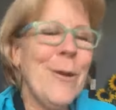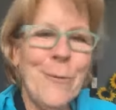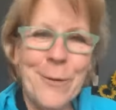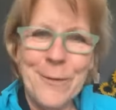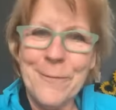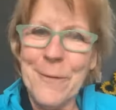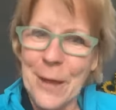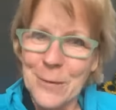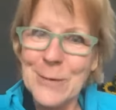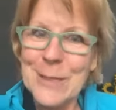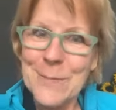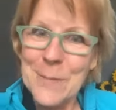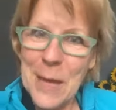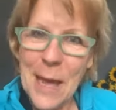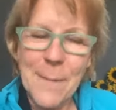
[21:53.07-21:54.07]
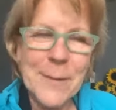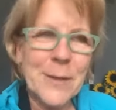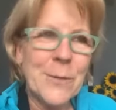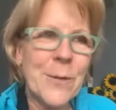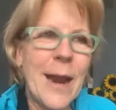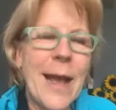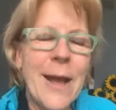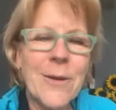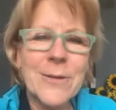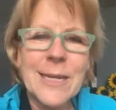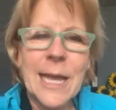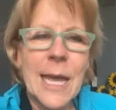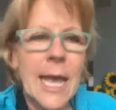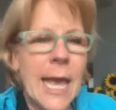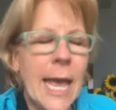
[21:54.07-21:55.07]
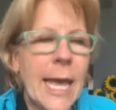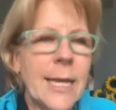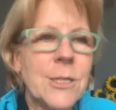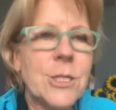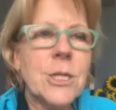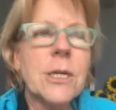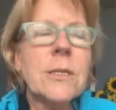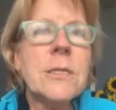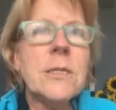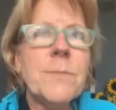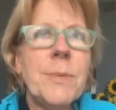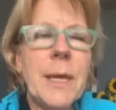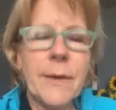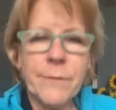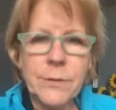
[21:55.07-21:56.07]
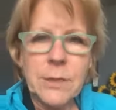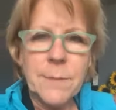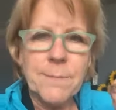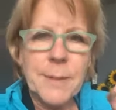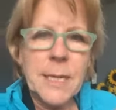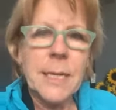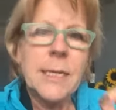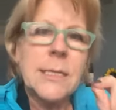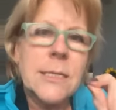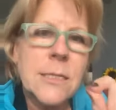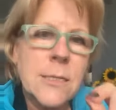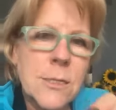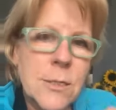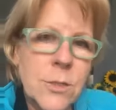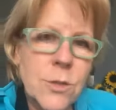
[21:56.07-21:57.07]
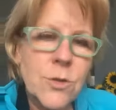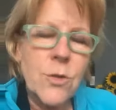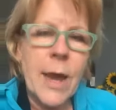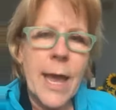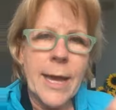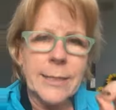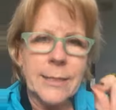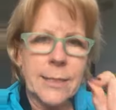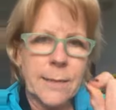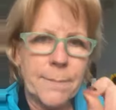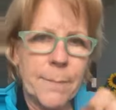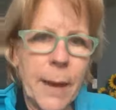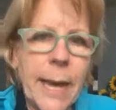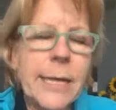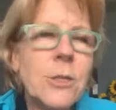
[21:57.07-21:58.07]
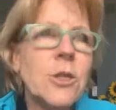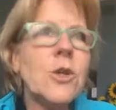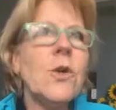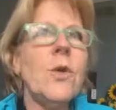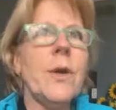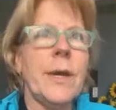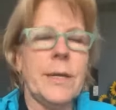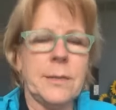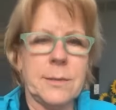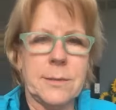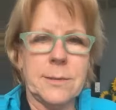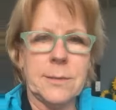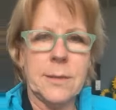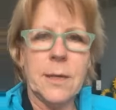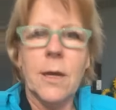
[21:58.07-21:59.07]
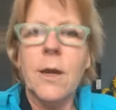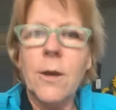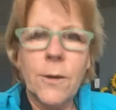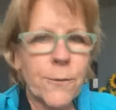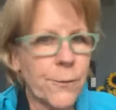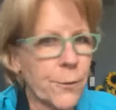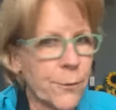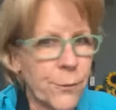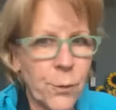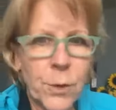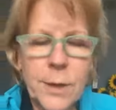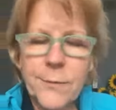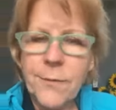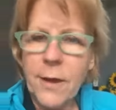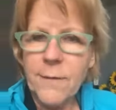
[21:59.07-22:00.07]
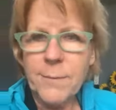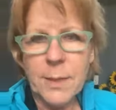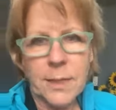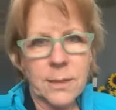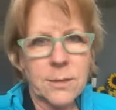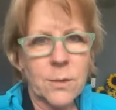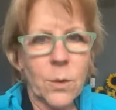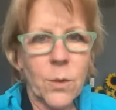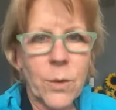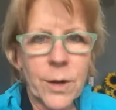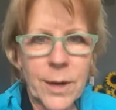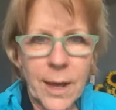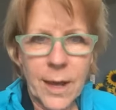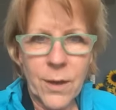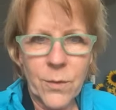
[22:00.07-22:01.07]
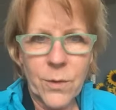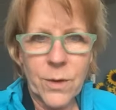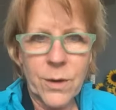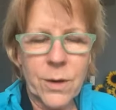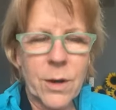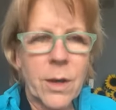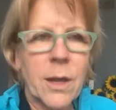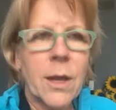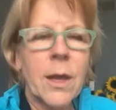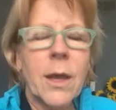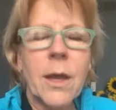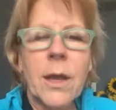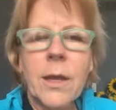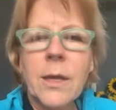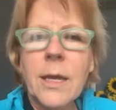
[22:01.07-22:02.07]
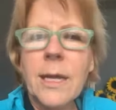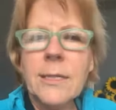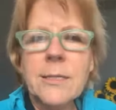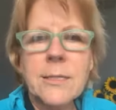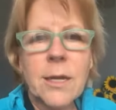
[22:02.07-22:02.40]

we found some common ground. And just to be able to be distracted by choice for 45 minutes or an hour has